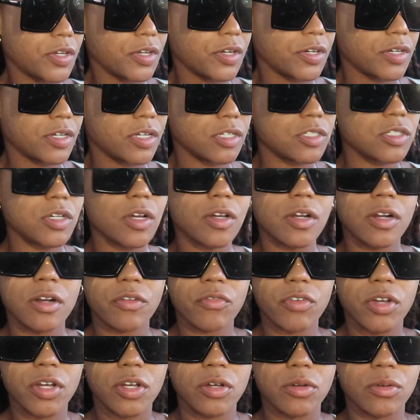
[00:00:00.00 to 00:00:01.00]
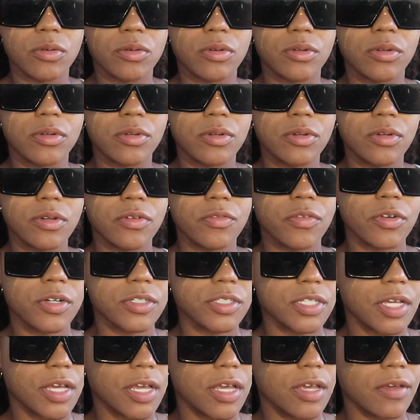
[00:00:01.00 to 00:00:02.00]
here talking on the phone for
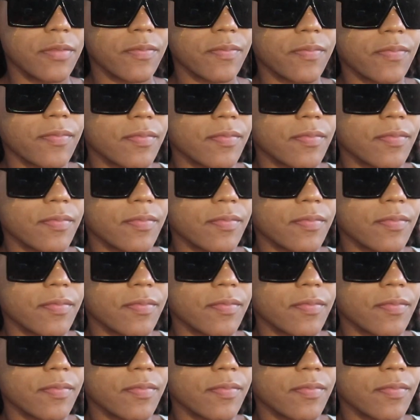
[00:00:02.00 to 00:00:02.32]
a second